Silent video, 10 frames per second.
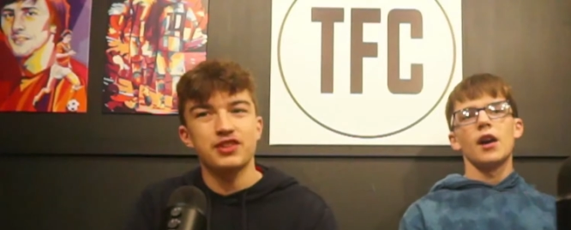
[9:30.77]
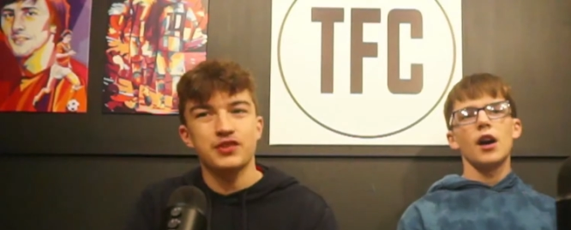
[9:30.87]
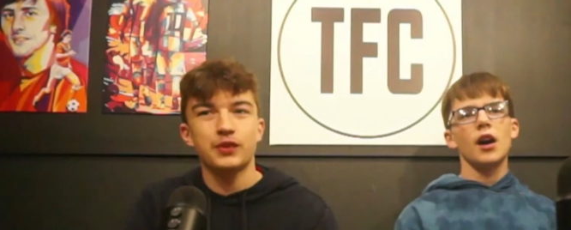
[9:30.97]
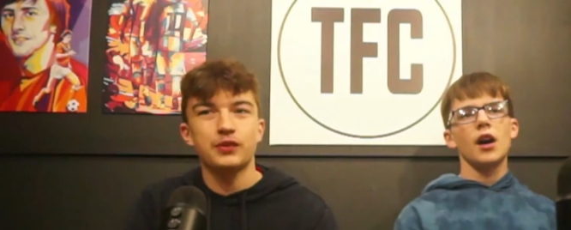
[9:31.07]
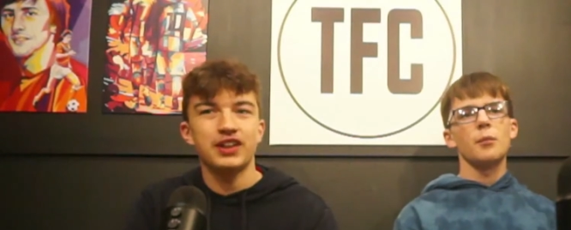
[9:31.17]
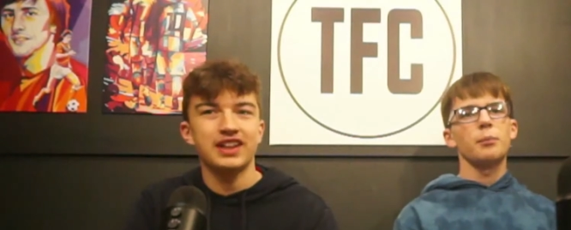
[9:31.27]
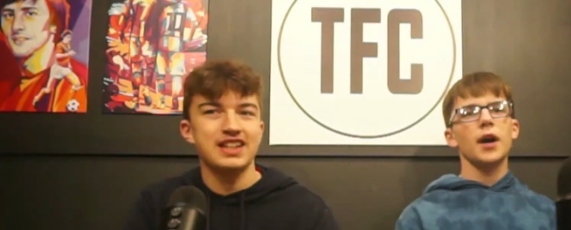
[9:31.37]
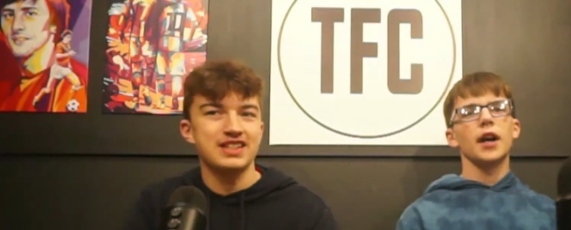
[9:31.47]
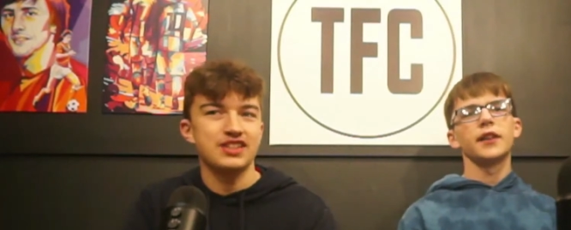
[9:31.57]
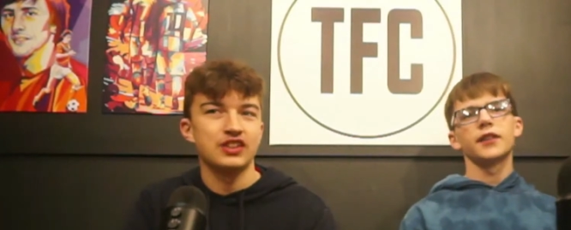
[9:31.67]
Speaker 1: football rank but
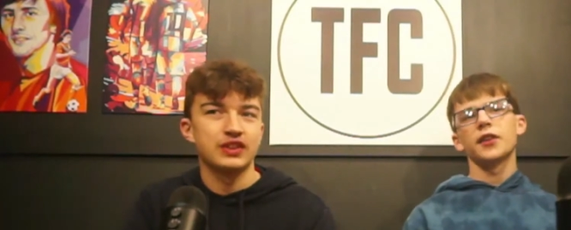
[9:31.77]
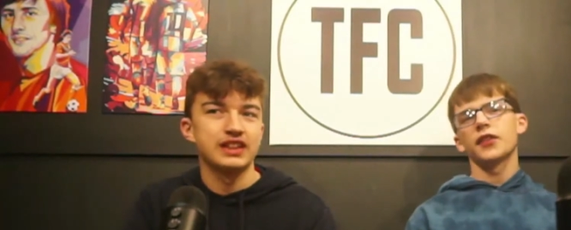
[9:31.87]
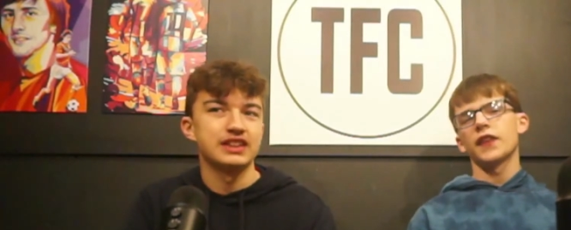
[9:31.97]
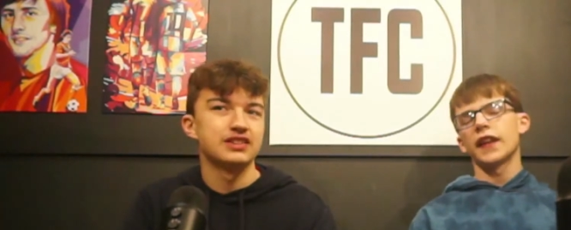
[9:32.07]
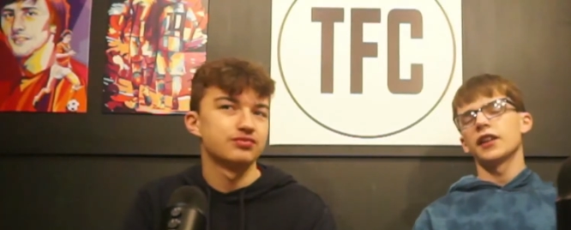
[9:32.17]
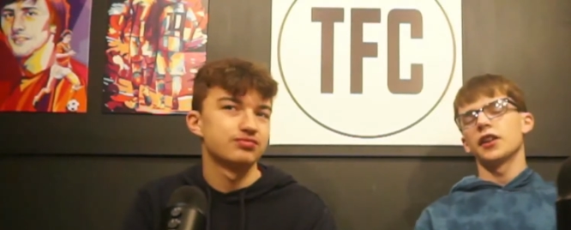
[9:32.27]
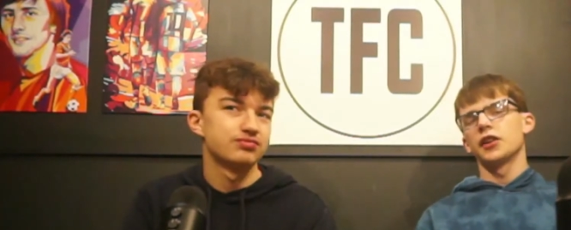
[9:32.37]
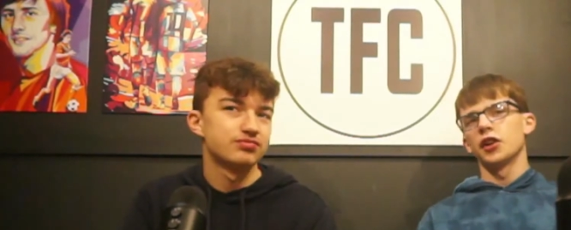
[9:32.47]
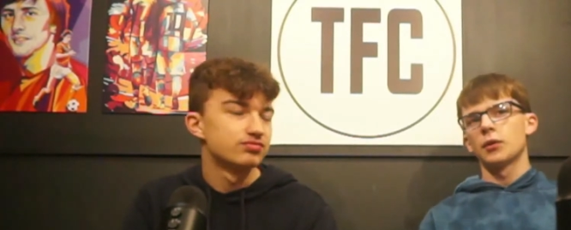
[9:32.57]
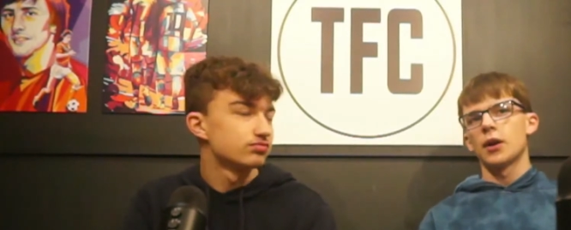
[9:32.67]
isn't I do great. think
Speaker 2: a
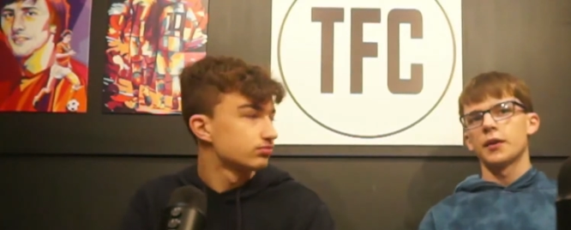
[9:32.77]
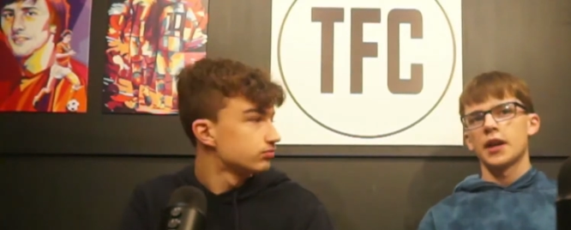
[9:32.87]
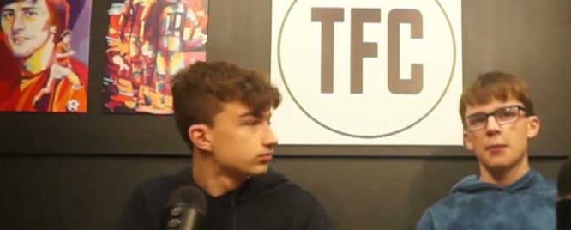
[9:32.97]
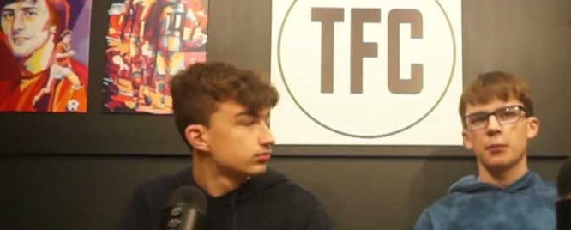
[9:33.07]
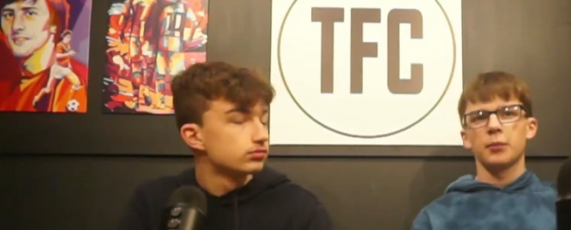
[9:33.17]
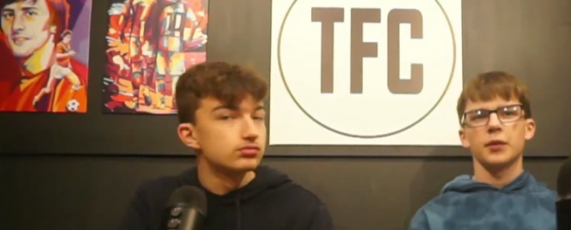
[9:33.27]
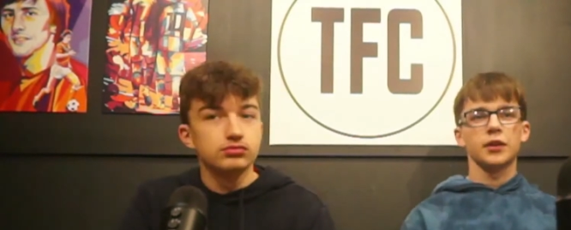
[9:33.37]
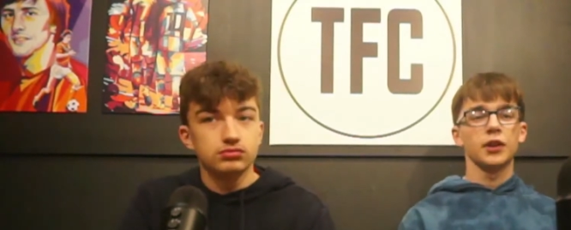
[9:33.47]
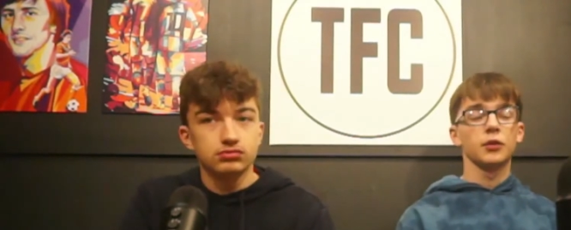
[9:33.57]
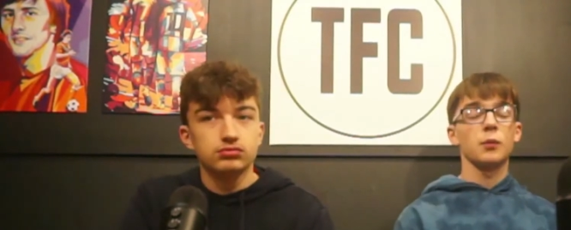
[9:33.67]
good World Cup,
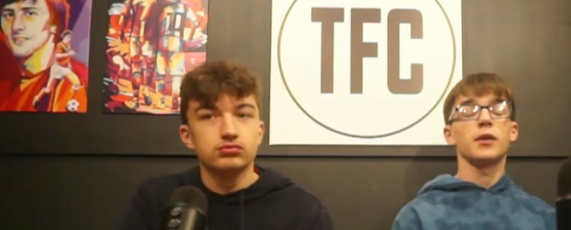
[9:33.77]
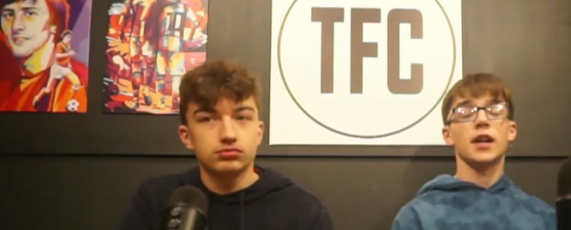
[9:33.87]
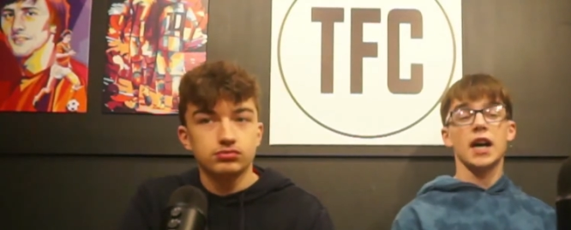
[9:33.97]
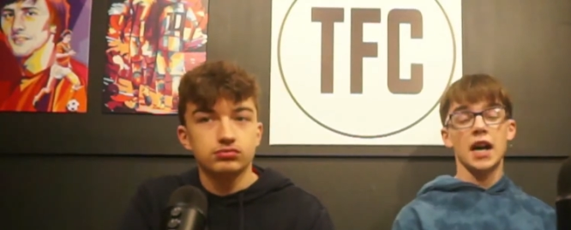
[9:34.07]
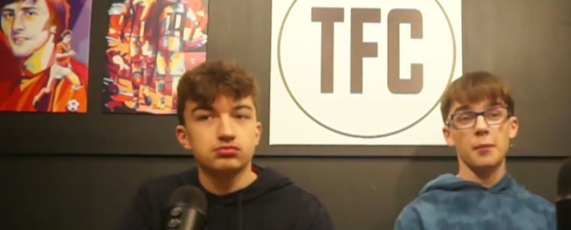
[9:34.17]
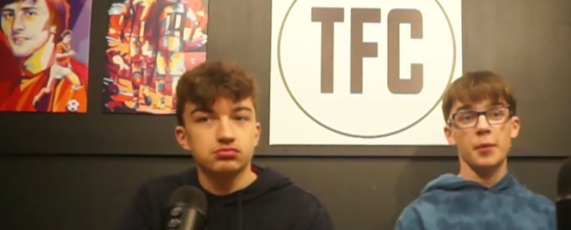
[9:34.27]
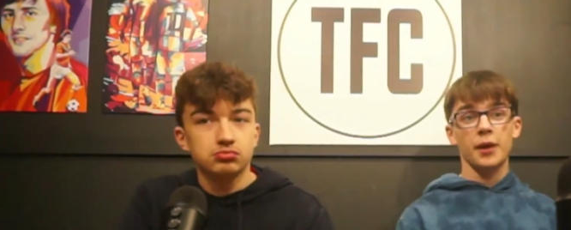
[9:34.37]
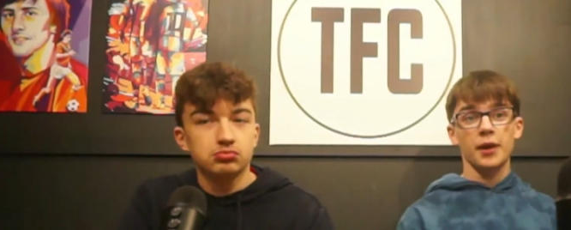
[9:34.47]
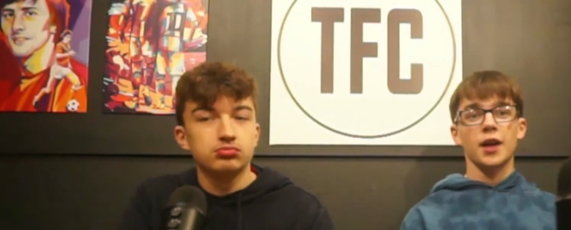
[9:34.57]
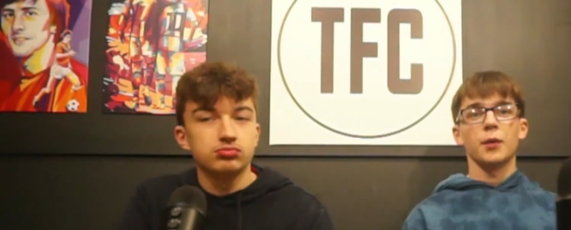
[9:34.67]
good World Cup
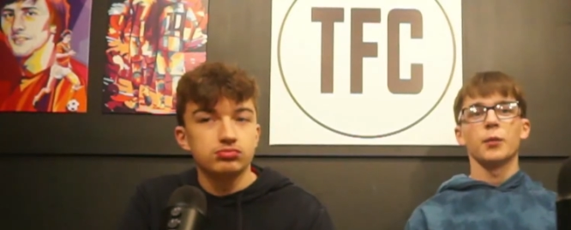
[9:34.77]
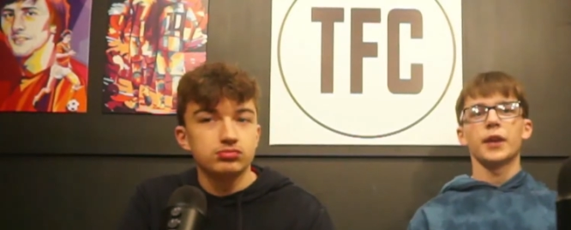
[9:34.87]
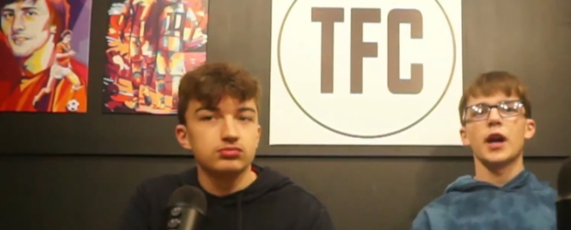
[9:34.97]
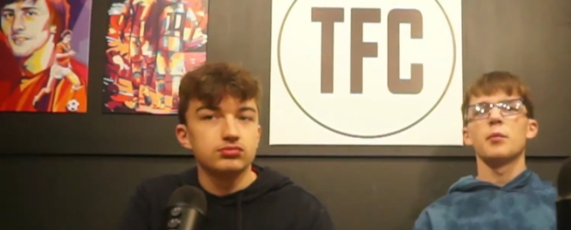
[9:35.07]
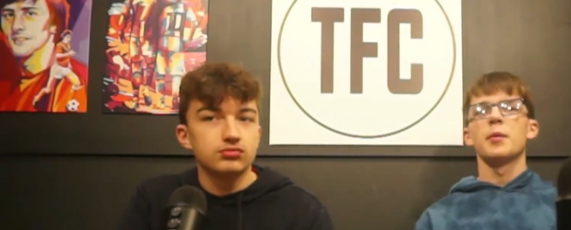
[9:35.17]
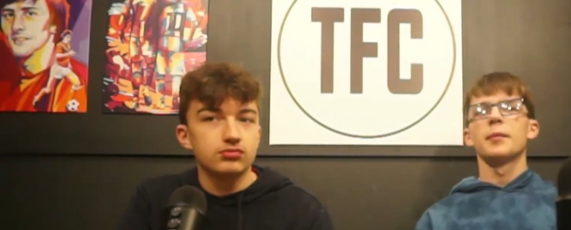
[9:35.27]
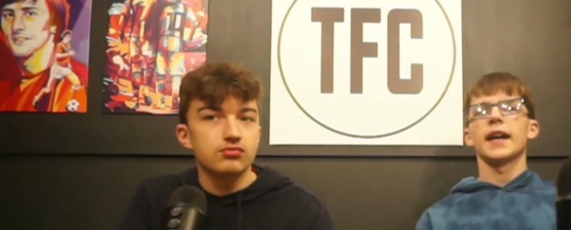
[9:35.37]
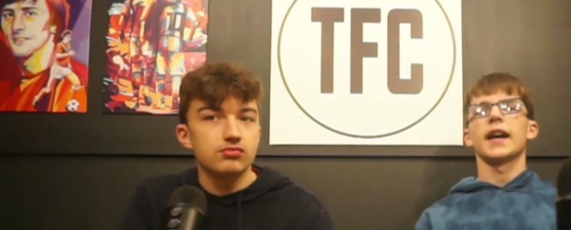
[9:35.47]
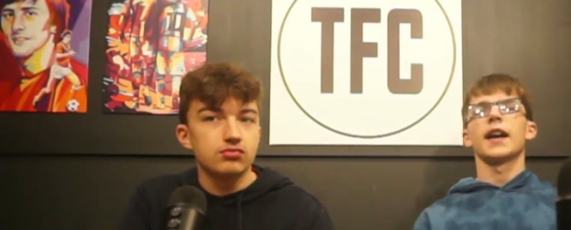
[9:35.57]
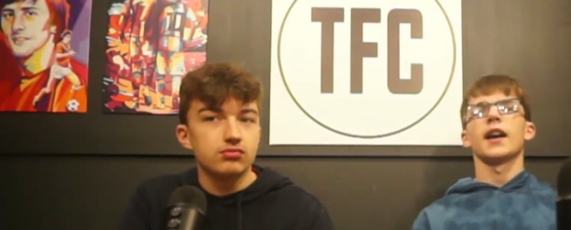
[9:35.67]
would help him
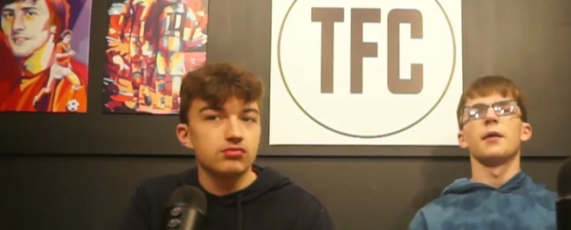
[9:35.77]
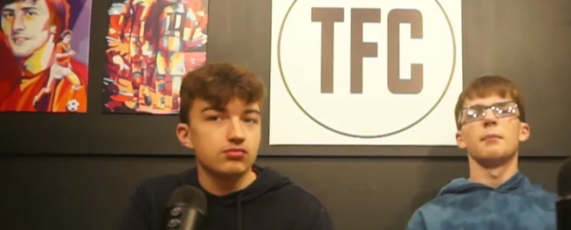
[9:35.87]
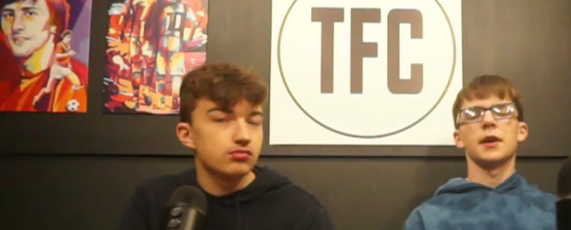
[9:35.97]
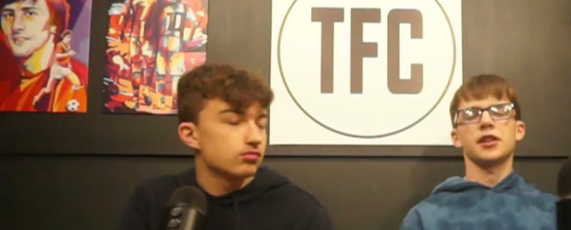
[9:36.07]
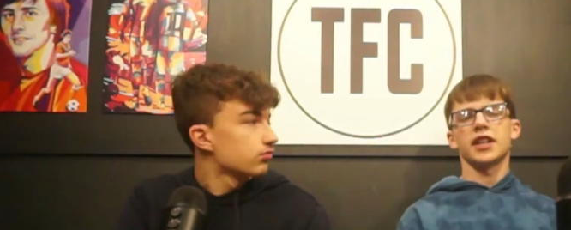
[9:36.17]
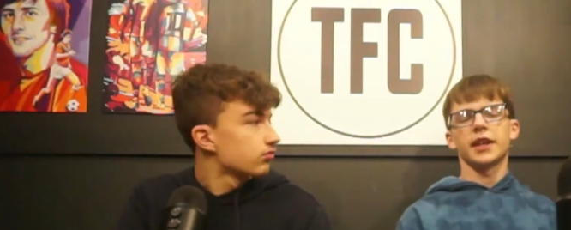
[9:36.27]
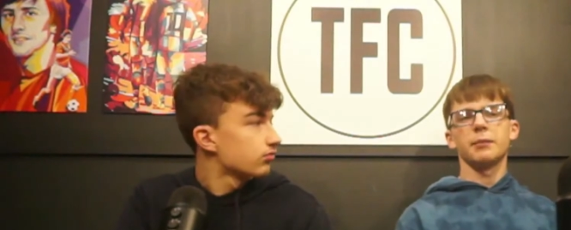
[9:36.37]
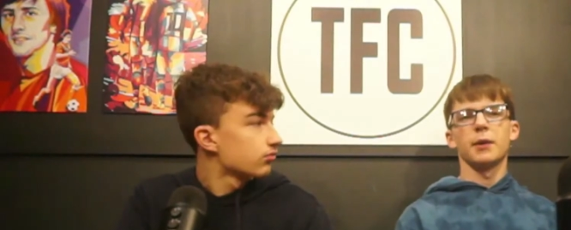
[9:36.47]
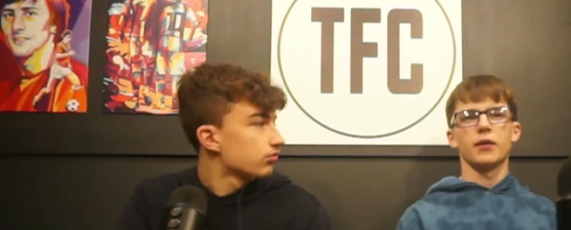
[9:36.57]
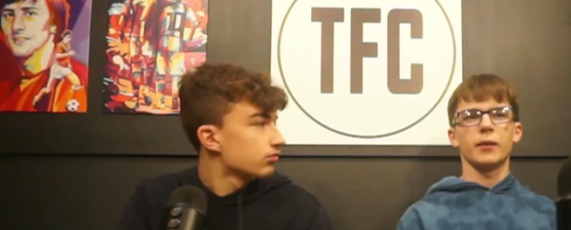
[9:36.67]
get a much needed
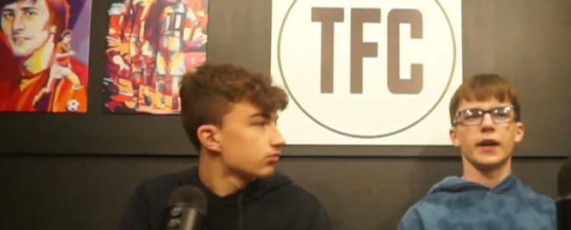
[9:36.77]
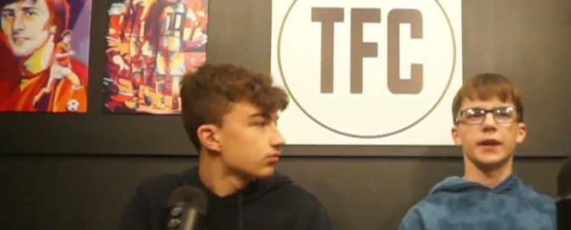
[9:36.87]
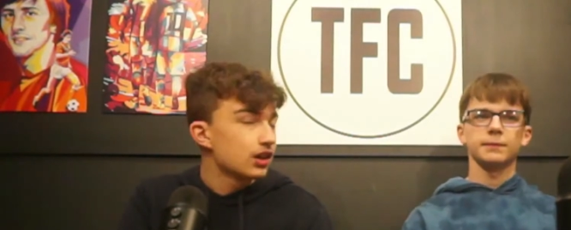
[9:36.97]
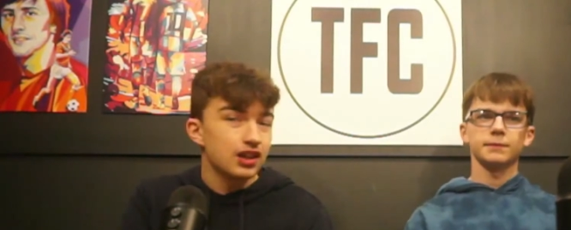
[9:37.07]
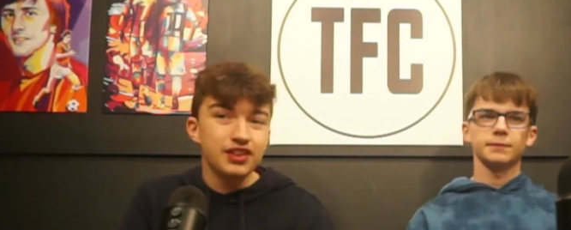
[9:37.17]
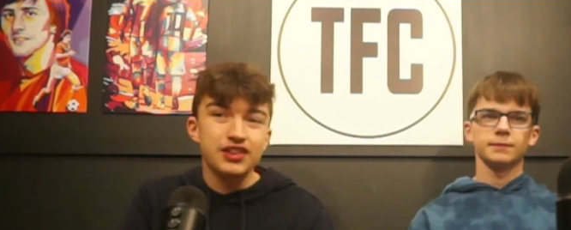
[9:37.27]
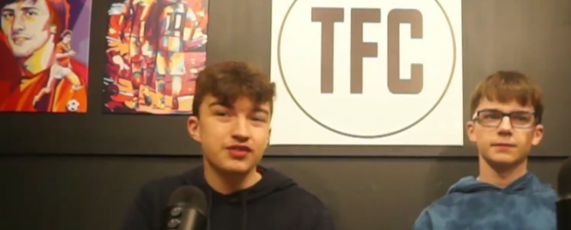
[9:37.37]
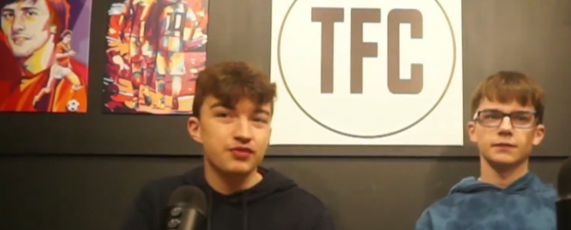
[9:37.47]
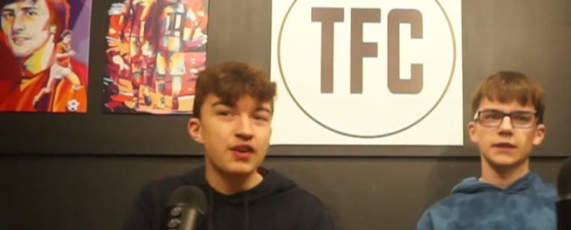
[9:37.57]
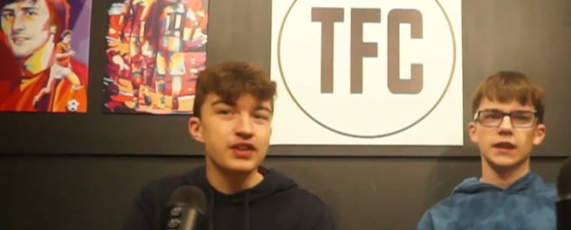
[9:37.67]
move away.
Speaker 1: I think that's a
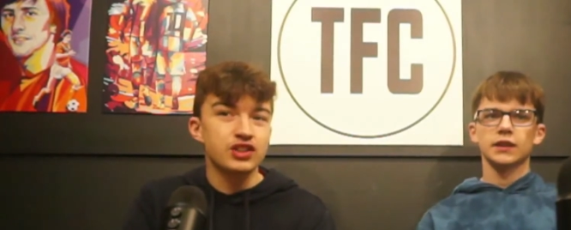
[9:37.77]
very good